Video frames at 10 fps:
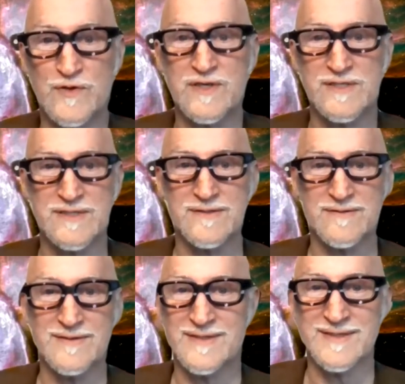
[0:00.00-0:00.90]
forest
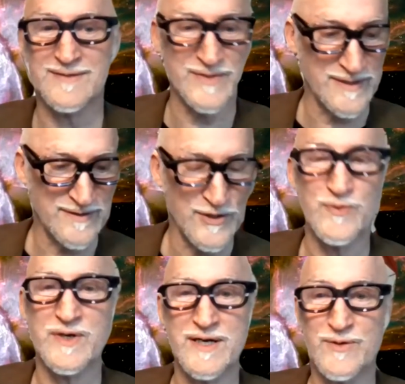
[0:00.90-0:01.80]
in the middle of
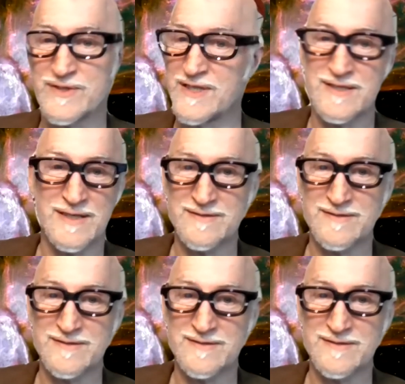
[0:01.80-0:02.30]
nowhere with nothing